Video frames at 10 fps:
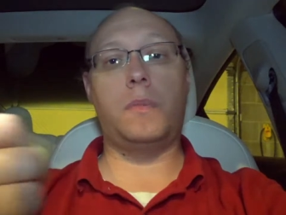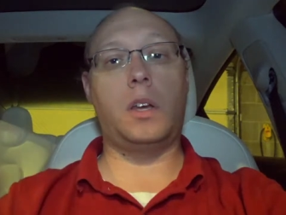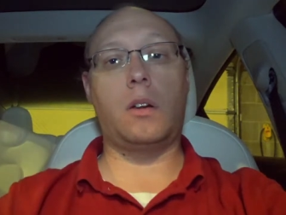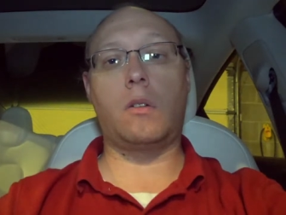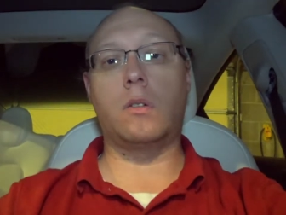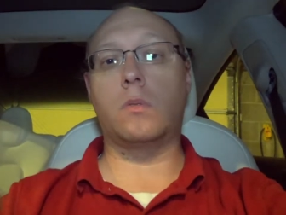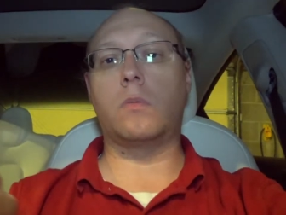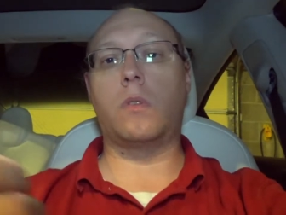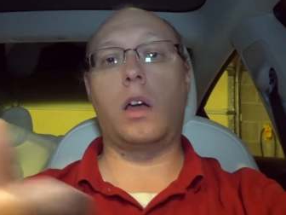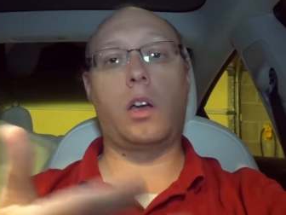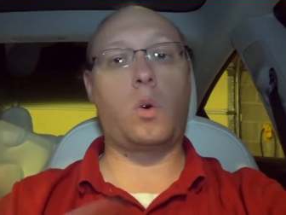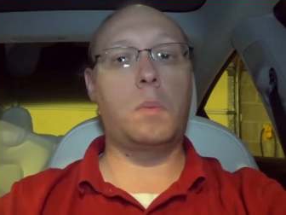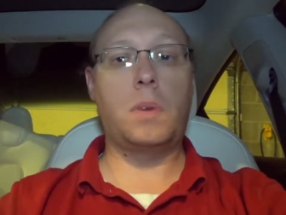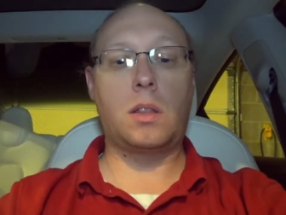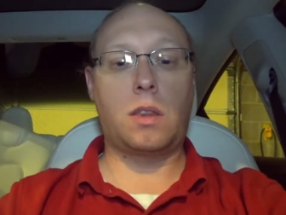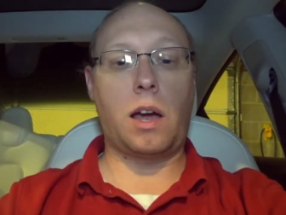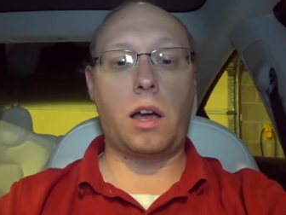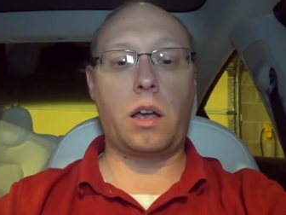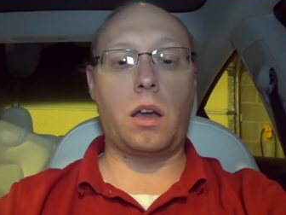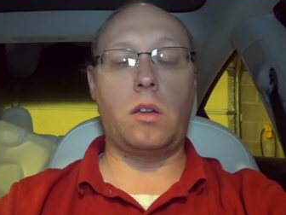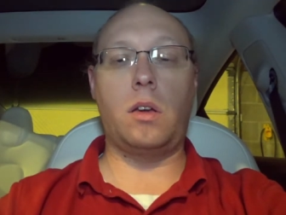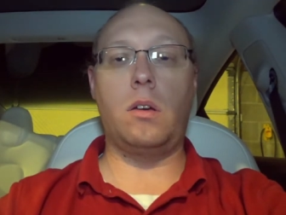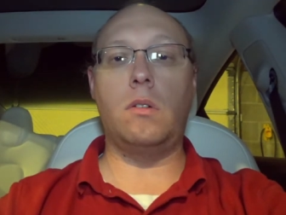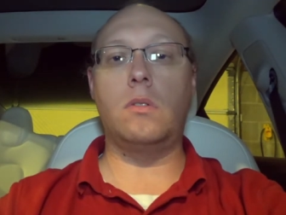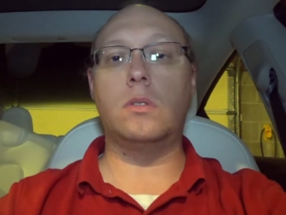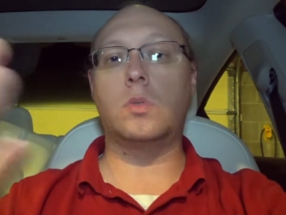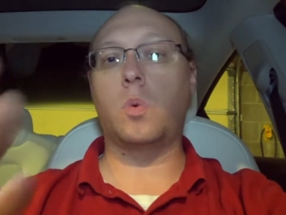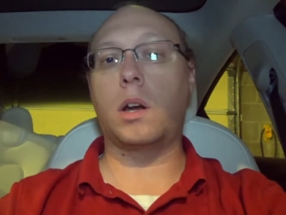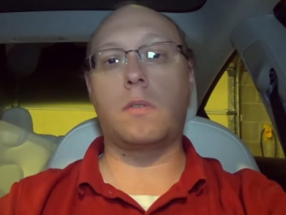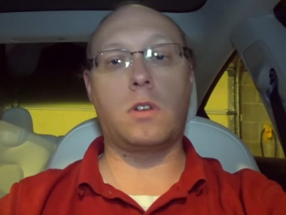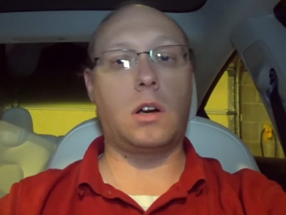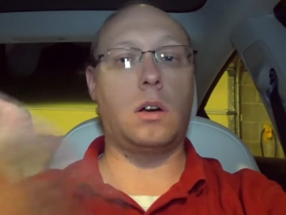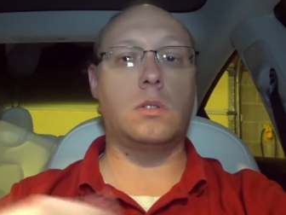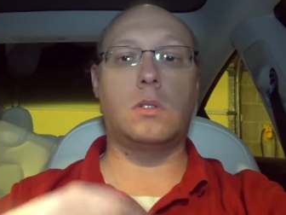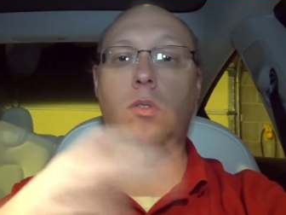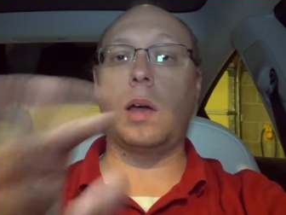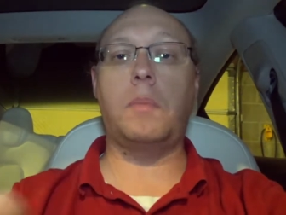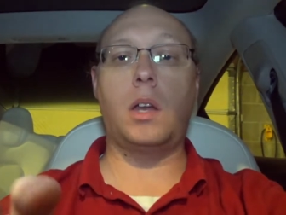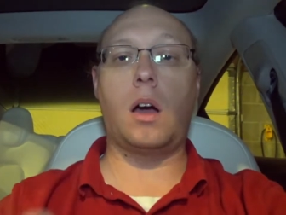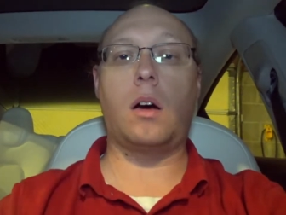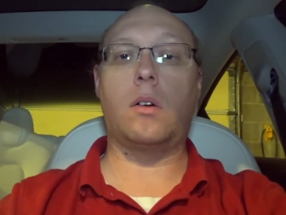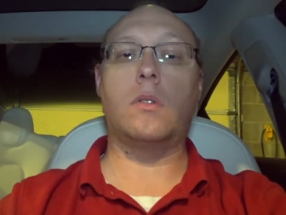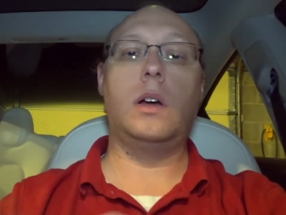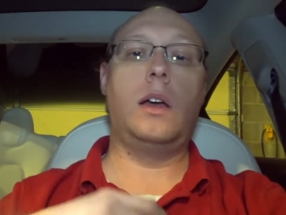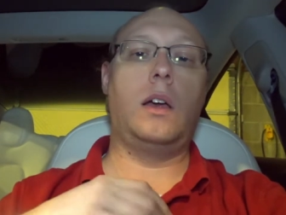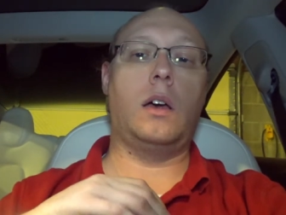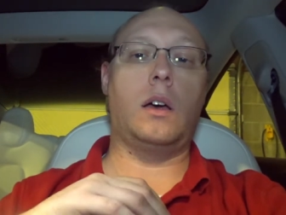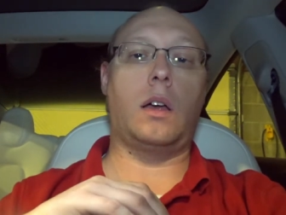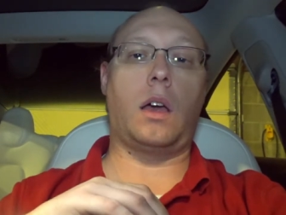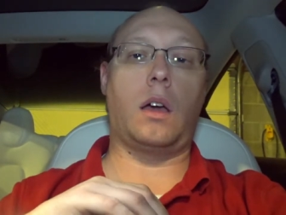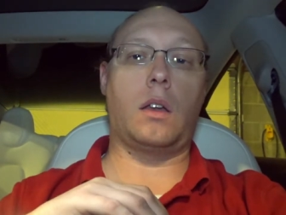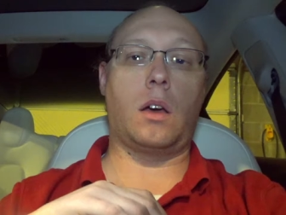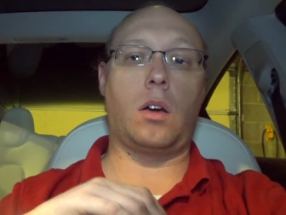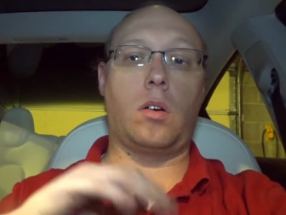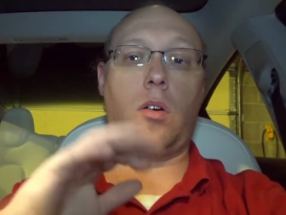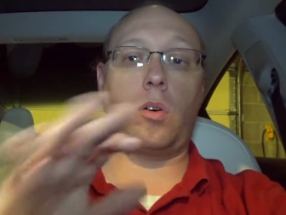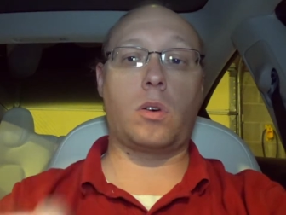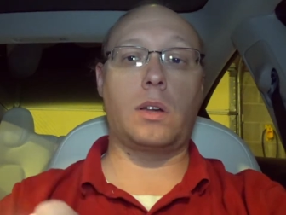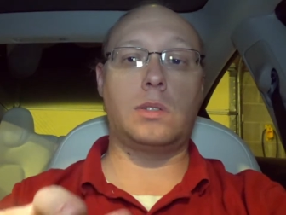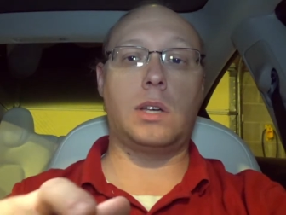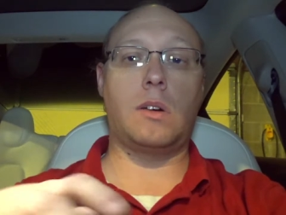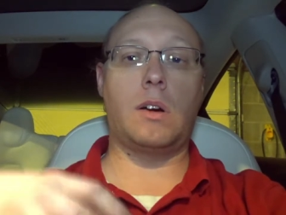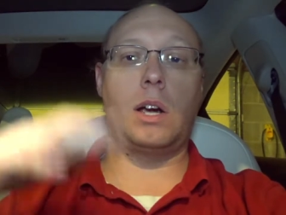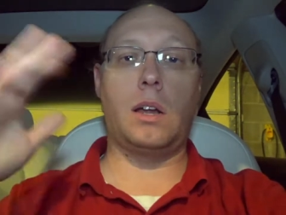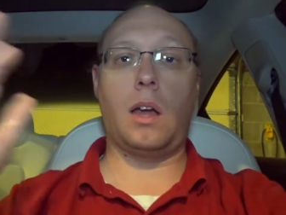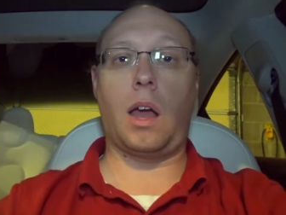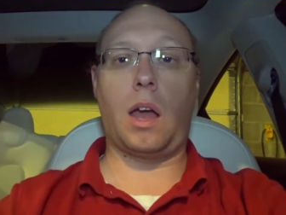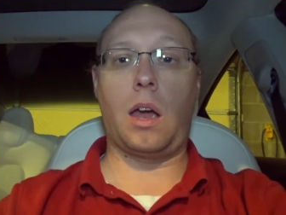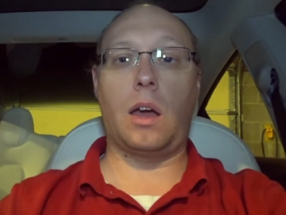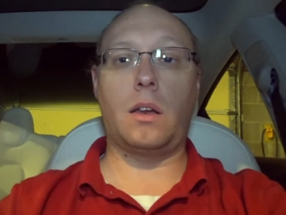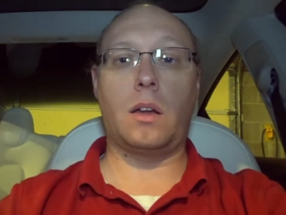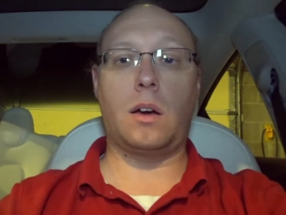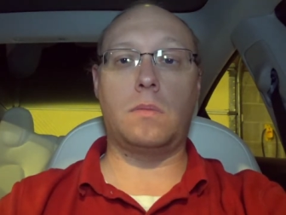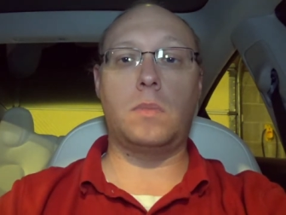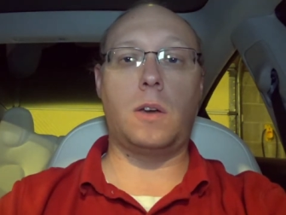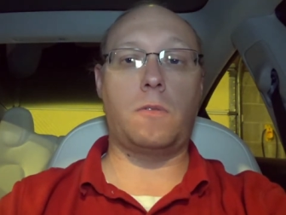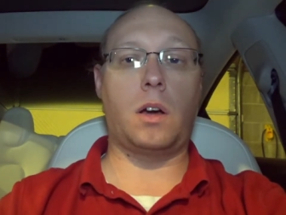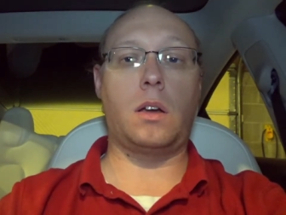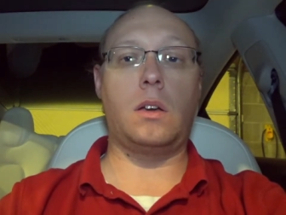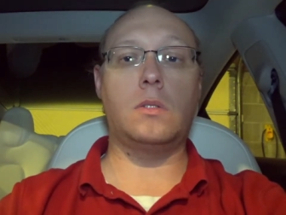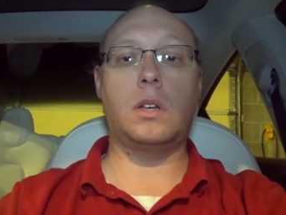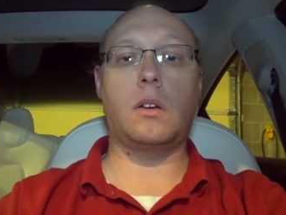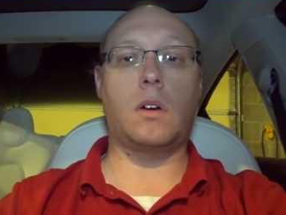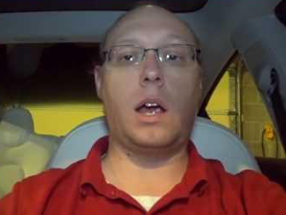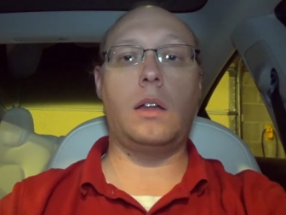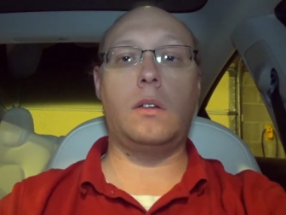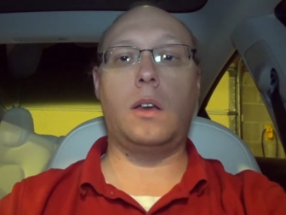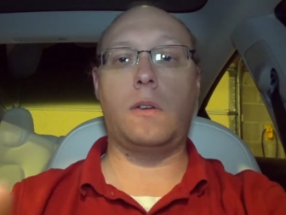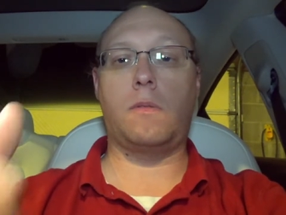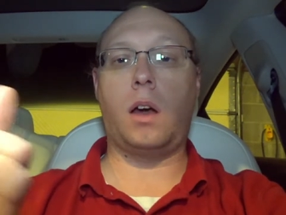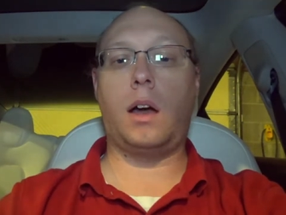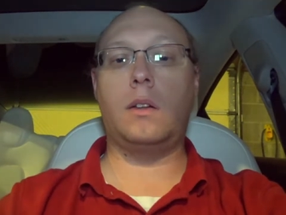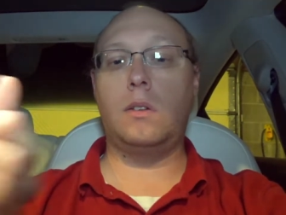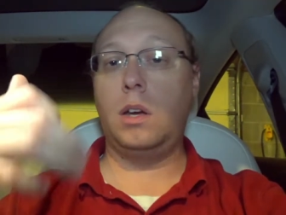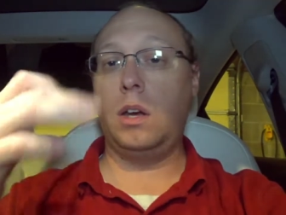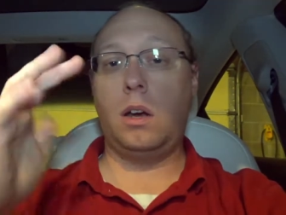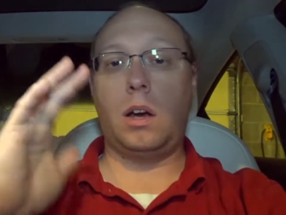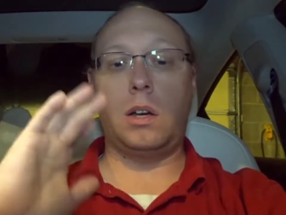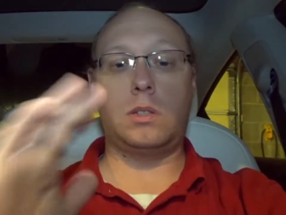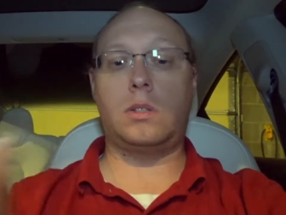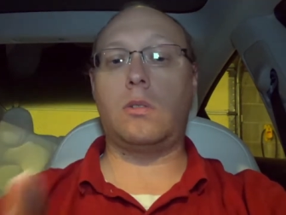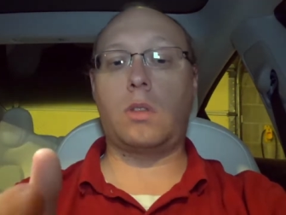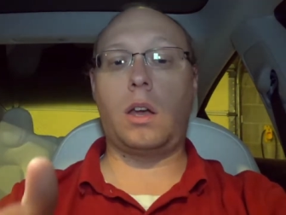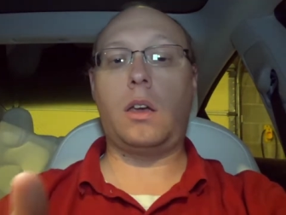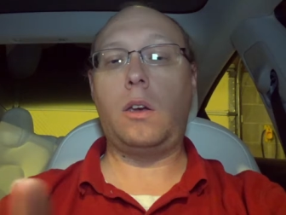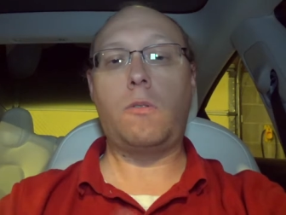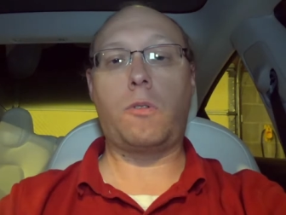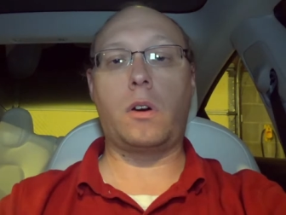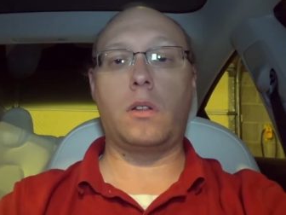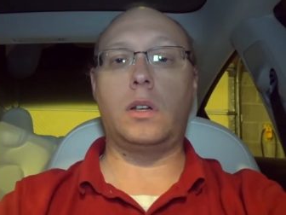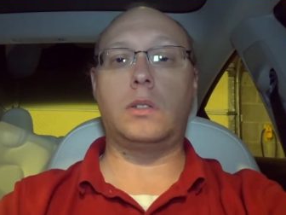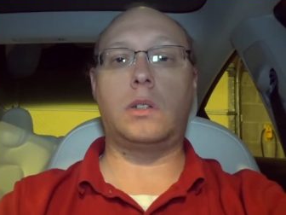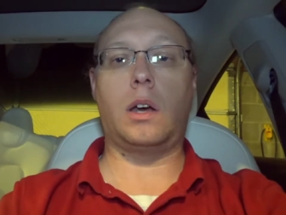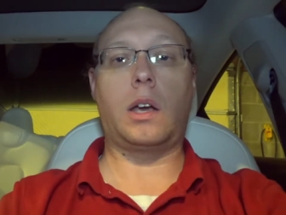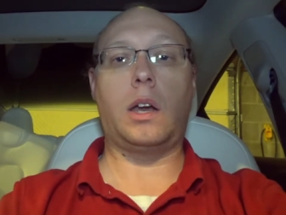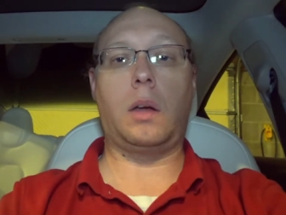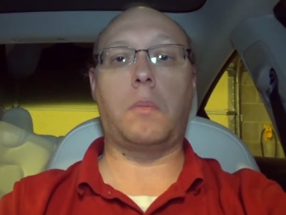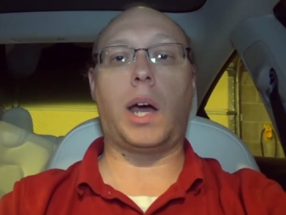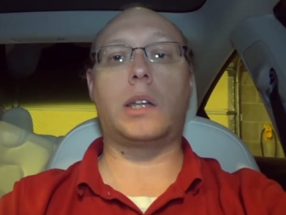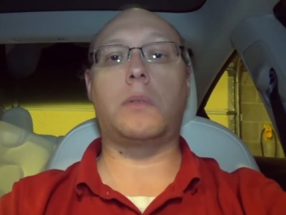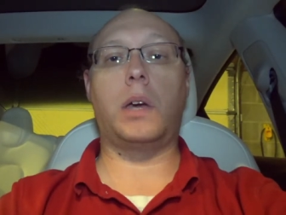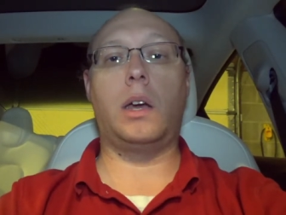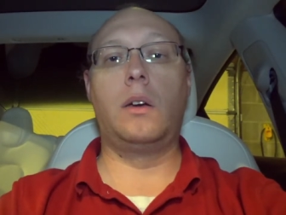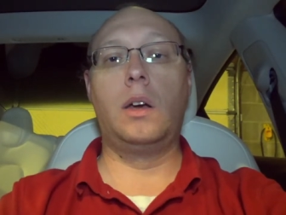equipment that I can use, whatever else, let me know, and I'll consider it. And if I use it, great. If not, I still thank you for at least getting back to me.